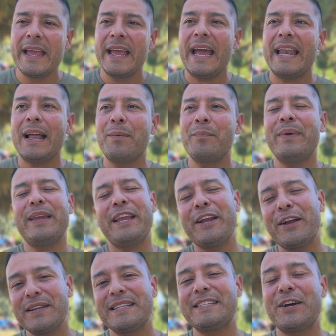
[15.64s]
And I'm
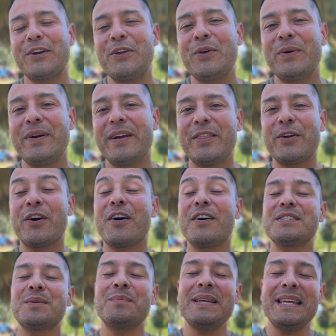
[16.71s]
here to tell you there are
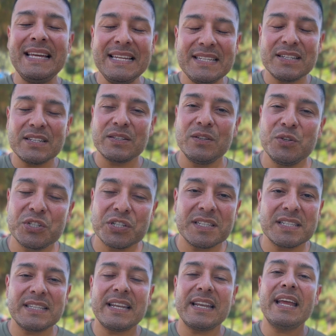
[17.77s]
some easy
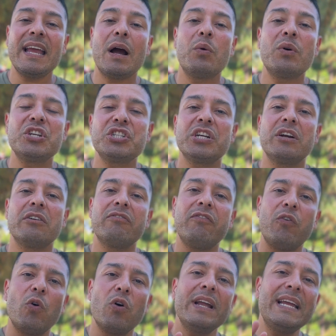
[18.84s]
solutions. Today, I wanna share
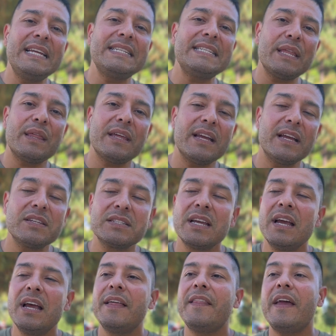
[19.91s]
four easy things
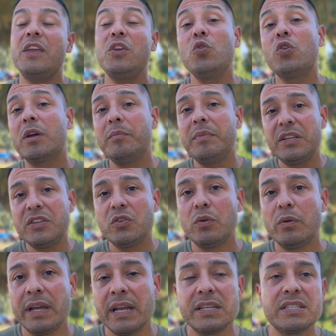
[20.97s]
that you can be
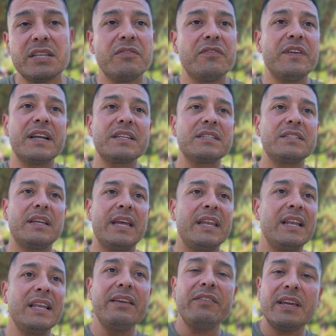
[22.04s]
doing to fix and
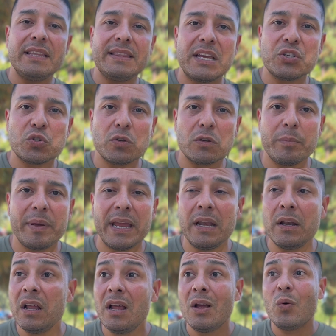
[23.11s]
alleviate that shoulder pain
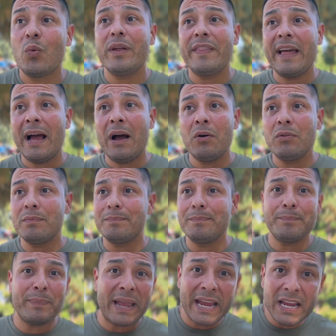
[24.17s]
without
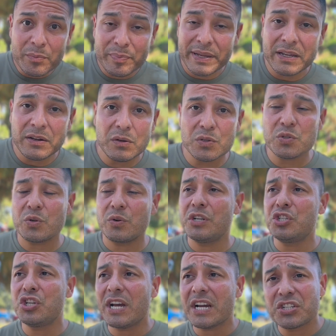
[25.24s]
pain pills or
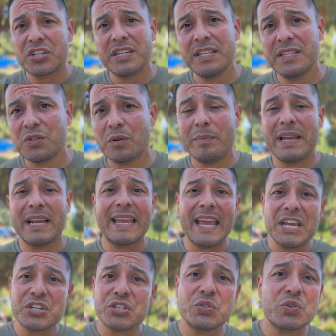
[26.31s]
injections or
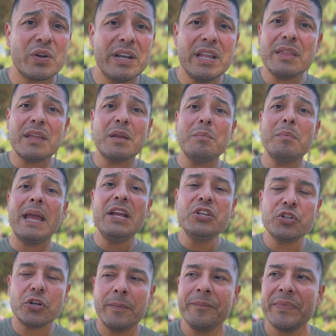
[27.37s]
medications or anything
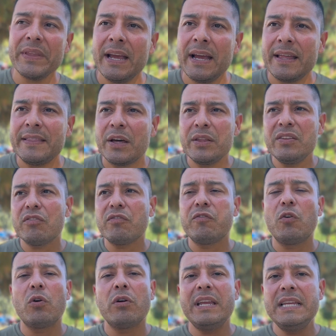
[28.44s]
major. Now, these are
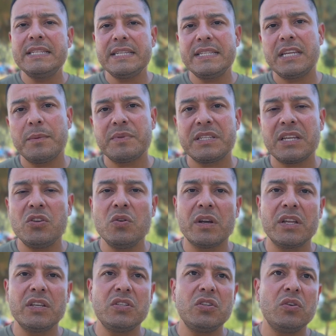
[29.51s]
four easy tips that you
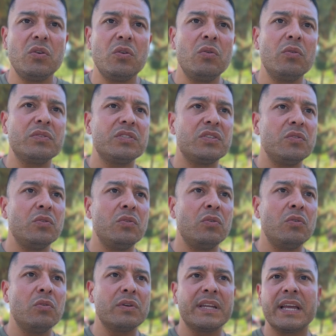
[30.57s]
can do
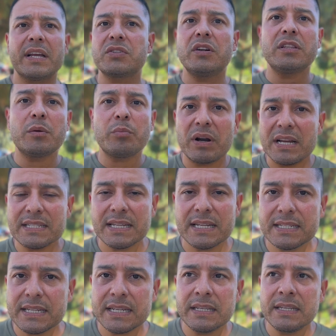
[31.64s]
to kickstart the
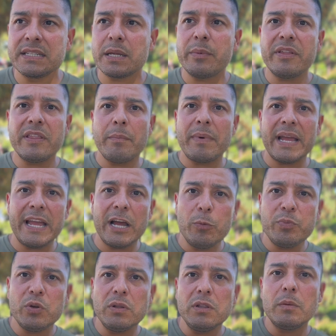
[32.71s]
process, and some of them might
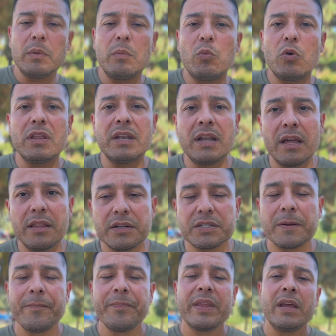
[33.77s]
help you a little bit more than
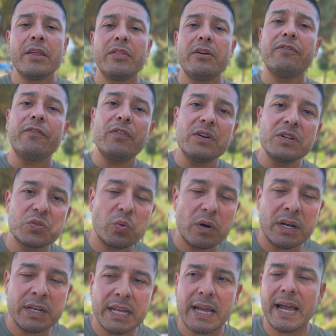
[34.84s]
others. The first
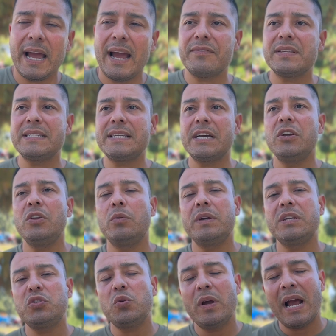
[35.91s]
one I have to tell you
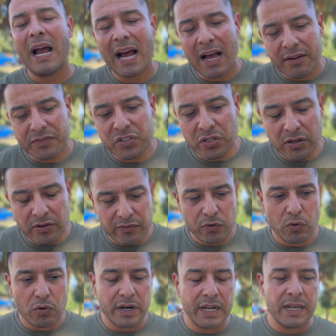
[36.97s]
is you have to
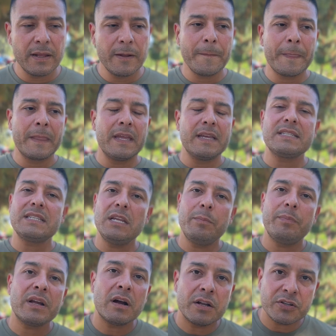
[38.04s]
avoid
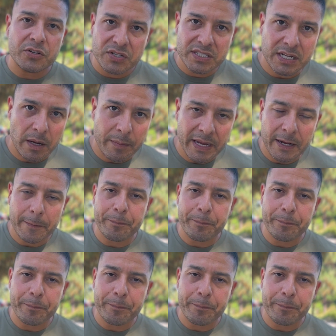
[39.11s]
sleeping on your stomach.